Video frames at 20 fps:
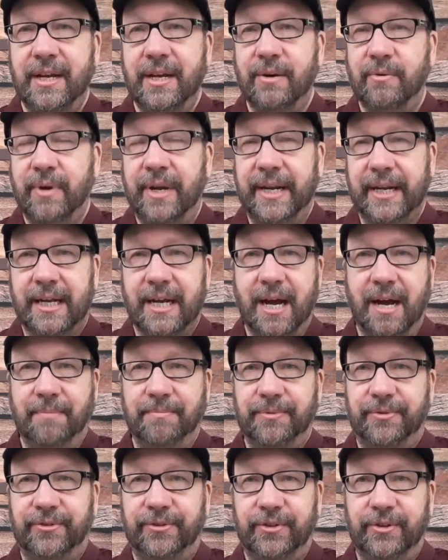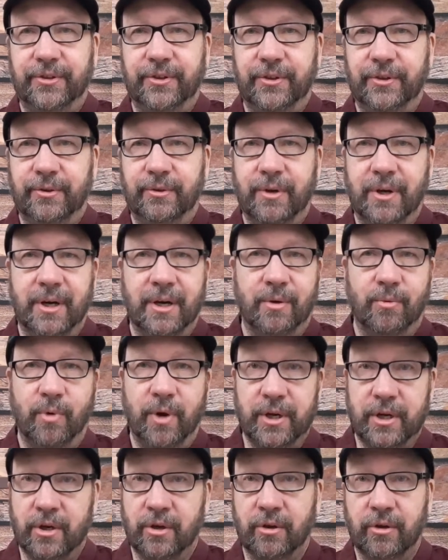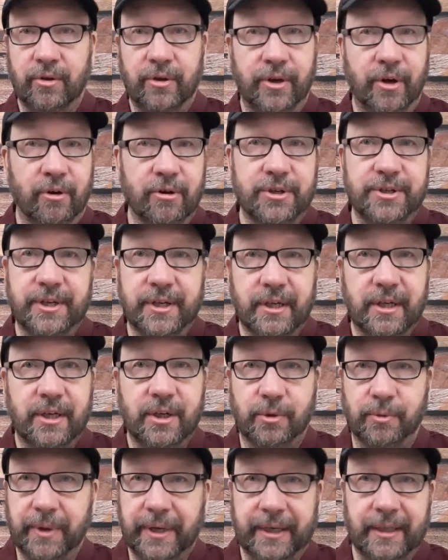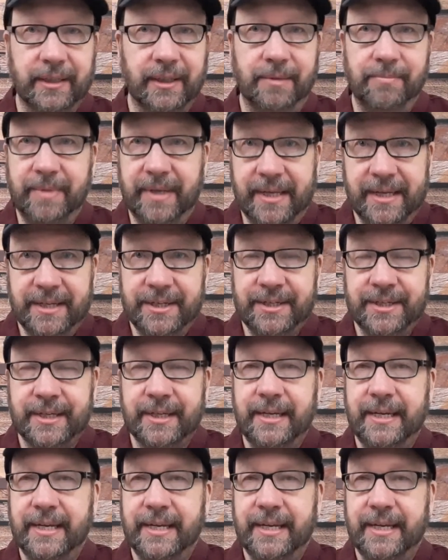when it comes to what your nursing curriculum is.